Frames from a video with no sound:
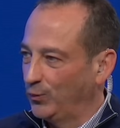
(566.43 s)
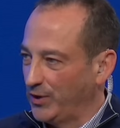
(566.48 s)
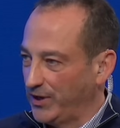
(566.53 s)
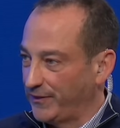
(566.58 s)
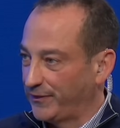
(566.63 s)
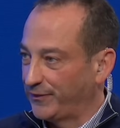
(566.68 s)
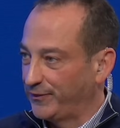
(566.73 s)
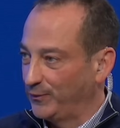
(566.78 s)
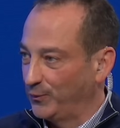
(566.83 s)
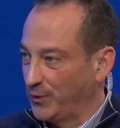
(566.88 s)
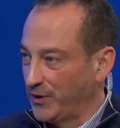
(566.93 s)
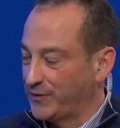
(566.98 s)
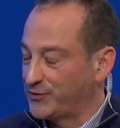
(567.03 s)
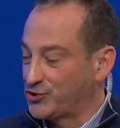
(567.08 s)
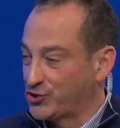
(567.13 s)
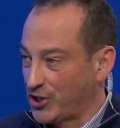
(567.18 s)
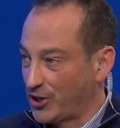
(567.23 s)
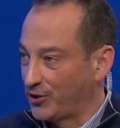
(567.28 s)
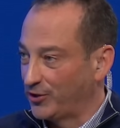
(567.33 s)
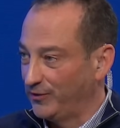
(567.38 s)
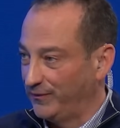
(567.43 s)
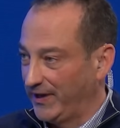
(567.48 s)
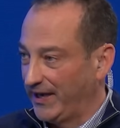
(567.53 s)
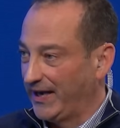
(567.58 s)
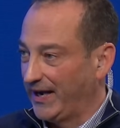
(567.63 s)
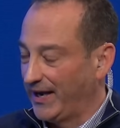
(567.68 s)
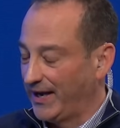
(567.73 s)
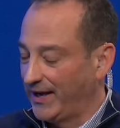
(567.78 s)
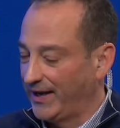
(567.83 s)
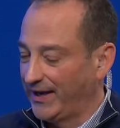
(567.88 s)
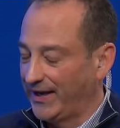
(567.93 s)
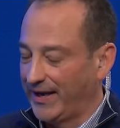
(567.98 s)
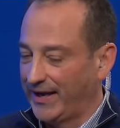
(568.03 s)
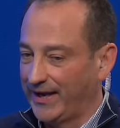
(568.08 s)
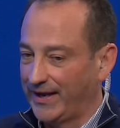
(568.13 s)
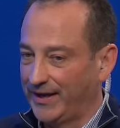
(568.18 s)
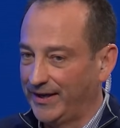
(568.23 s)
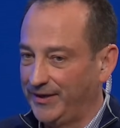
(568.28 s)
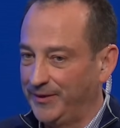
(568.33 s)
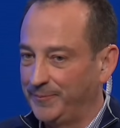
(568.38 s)
with, with generative AI,
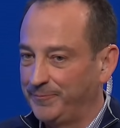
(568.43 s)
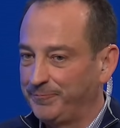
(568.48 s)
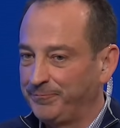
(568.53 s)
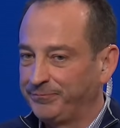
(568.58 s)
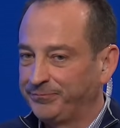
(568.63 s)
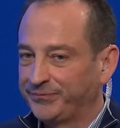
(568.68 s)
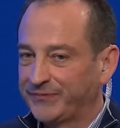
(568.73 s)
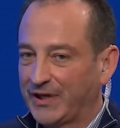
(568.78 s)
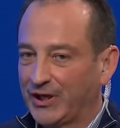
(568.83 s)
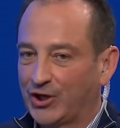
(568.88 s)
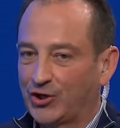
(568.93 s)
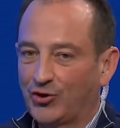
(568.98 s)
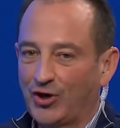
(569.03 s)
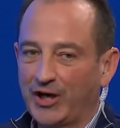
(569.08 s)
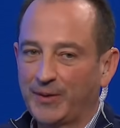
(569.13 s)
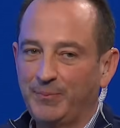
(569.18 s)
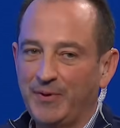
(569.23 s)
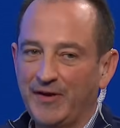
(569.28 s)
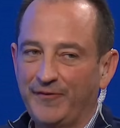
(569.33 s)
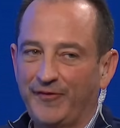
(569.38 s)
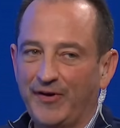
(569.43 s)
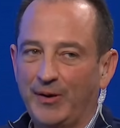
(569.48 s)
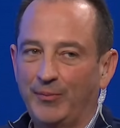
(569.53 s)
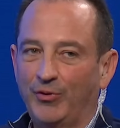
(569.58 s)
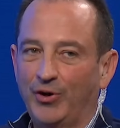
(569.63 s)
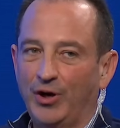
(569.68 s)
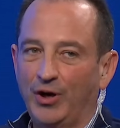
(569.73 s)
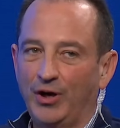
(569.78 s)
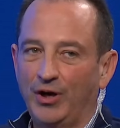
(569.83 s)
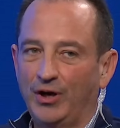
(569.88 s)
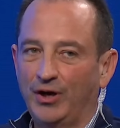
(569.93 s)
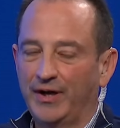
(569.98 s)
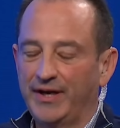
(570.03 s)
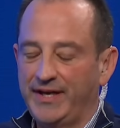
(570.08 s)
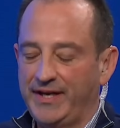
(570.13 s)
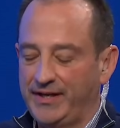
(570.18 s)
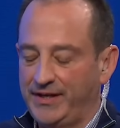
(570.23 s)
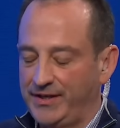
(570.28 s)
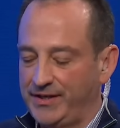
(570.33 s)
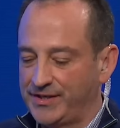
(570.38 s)
and correct me if I'm wrong,
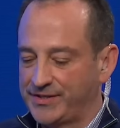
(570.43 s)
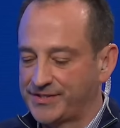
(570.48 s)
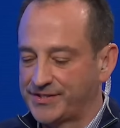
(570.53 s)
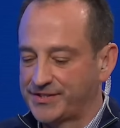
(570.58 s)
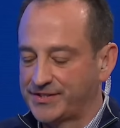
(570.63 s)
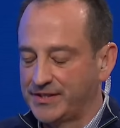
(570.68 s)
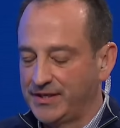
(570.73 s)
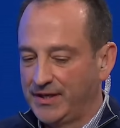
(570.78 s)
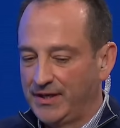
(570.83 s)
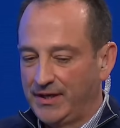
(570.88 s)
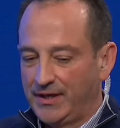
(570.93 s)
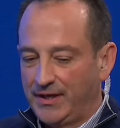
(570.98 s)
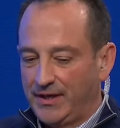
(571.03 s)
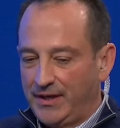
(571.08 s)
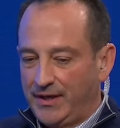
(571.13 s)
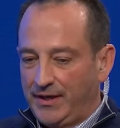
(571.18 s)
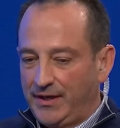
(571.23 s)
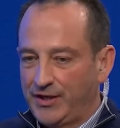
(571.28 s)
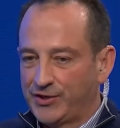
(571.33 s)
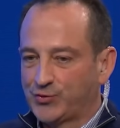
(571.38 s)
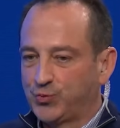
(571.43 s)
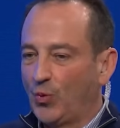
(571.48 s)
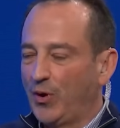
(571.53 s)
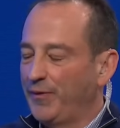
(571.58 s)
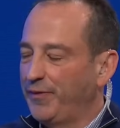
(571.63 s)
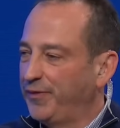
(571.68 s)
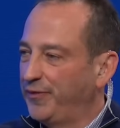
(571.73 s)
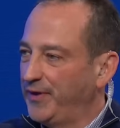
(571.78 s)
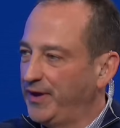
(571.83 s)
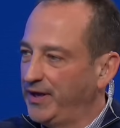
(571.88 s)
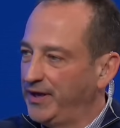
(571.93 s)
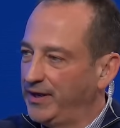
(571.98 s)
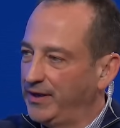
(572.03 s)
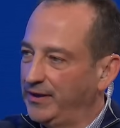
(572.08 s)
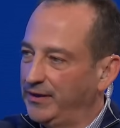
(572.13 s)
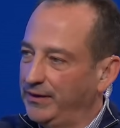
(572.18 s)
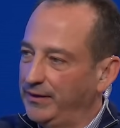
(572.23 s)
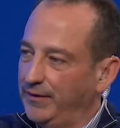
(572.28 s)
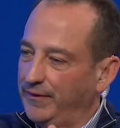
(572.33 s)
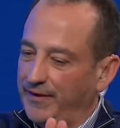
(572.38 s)
it, it's, it's one
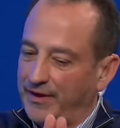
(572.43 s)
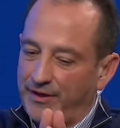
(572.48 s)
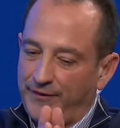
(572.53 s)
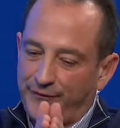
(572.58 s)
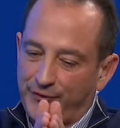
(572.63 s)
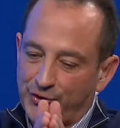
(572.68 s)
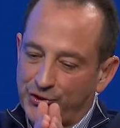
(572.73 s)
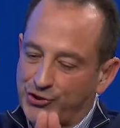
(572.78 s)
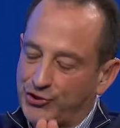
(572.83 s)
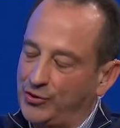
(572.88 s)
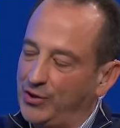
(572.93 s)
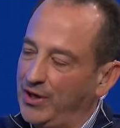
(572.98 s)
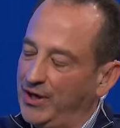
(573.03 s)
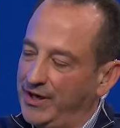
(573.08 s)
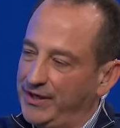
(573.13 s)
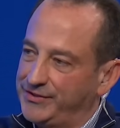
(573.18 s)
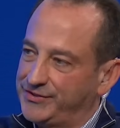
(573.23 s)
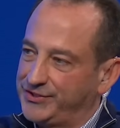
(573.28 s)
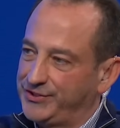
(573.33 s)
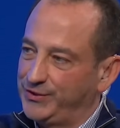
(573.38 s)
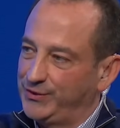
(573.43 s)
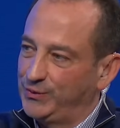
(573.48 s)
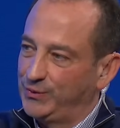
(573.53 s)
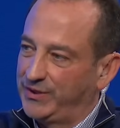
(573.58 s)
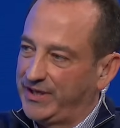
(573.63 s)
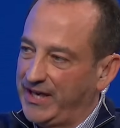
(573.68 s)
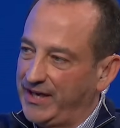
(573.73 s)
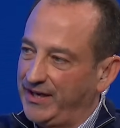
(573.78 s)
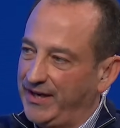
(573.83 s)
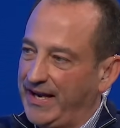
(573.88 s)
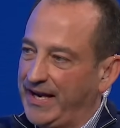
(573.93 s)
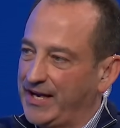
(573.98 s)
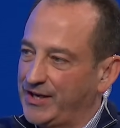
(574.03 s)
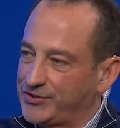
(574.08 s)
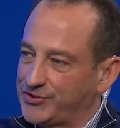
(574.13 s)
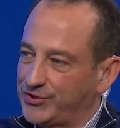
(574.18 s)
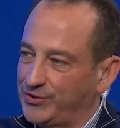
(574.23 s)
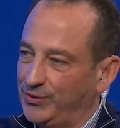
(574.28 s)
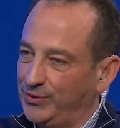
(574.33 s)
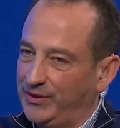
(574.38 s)
thing that if you're trying to get an
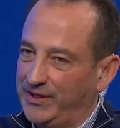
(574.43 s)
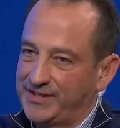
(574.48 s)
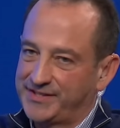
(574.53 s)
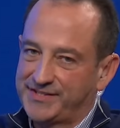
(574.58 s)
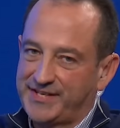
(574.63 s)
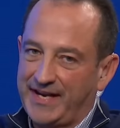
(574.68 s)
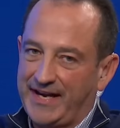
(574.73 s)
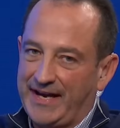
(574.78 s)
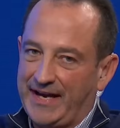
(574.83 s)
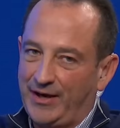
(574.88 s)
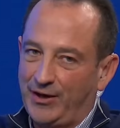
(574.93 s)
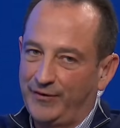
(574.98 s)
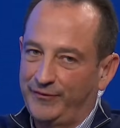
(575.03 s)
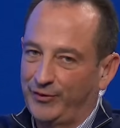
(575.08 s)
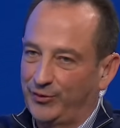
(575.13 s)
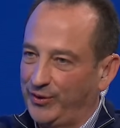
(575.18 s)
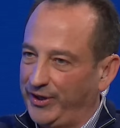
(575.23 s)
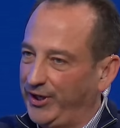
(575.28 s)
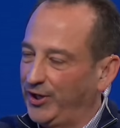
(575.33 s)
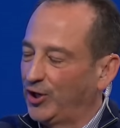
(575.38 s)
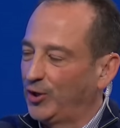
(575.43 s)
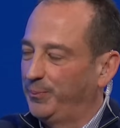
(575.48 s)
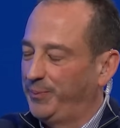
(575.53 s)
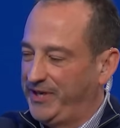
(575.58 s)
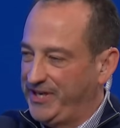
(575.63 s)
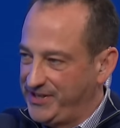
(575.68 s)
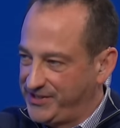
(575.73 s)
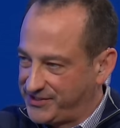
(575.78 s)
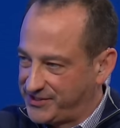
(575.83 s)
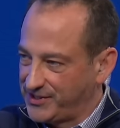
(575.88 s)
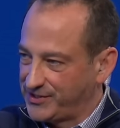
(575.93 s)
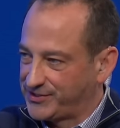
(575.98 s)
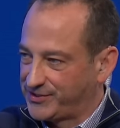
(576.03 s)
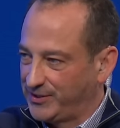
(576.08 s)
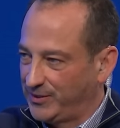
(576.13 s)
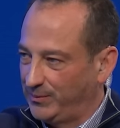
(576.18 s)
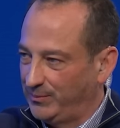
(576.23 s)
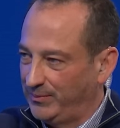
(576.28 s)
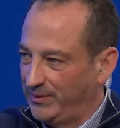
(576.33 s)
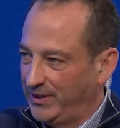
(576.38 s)
answer, let's say out of your ERP
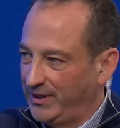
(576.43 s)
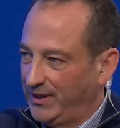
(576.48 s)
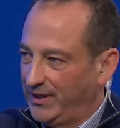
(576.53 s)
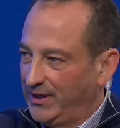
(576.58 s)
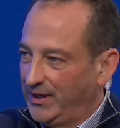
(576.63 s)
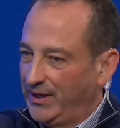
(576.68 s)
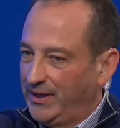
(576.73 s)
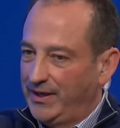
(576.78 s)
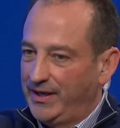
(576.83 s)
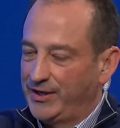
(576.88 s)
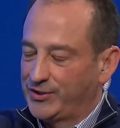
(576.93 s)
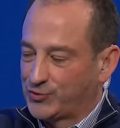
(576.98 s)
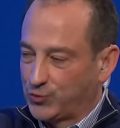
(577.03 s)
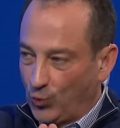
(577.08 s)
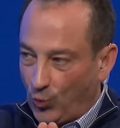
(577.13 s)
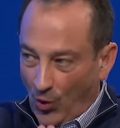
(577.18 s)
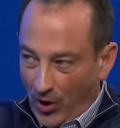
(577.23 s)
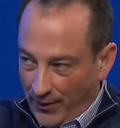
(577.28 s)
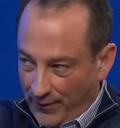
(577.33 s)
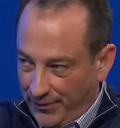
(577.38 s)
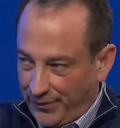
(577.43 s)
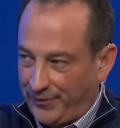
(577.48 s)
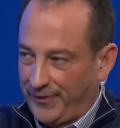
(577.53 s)
system, it's one